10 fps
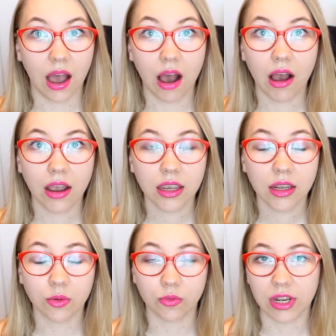
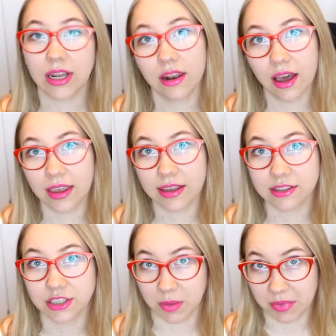I really
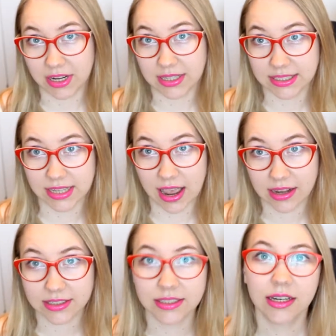like Japanese
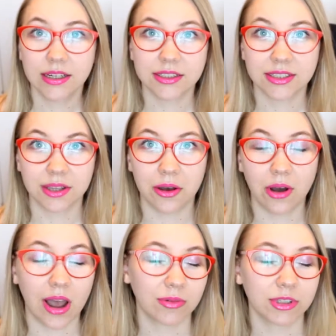snacks,
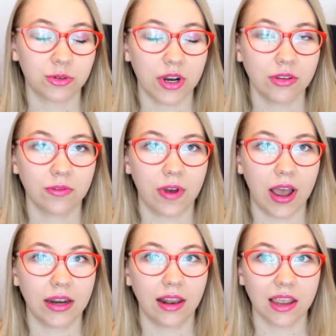so I was trying to
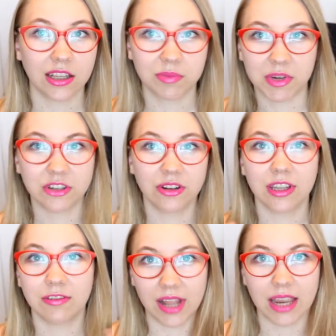find like
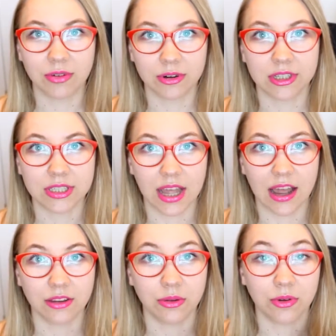specialty flavors
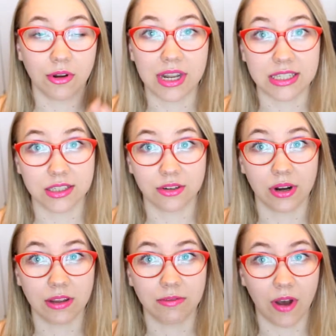that you don't
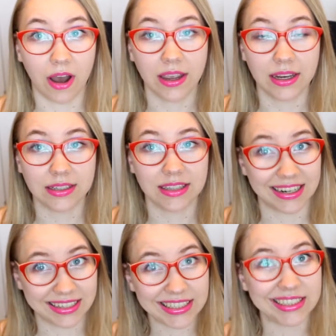necessarily find
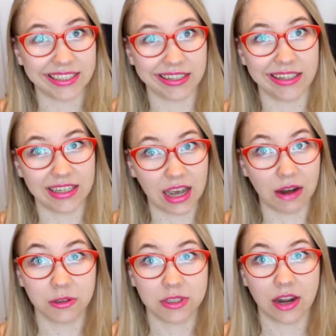that easily
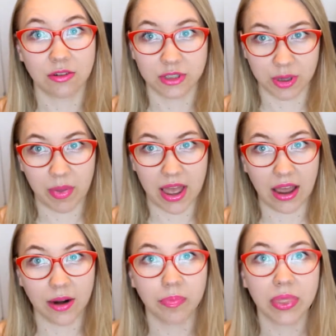outside of
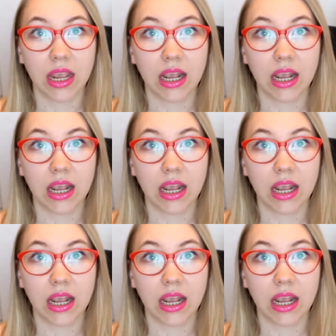Japan.